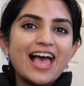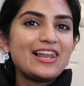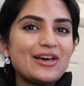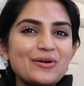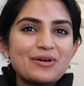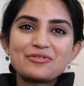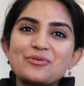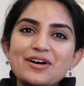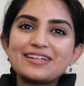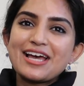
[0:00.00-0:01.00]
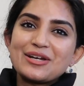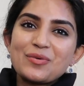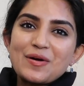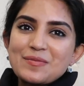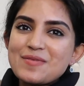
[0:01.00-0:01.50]
Hello everyone and
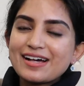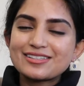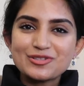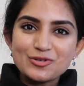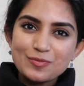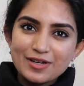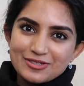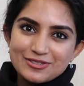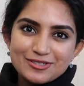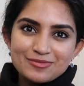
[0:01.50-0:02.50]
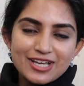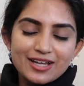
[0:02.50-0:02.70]
welcome back to my YouTube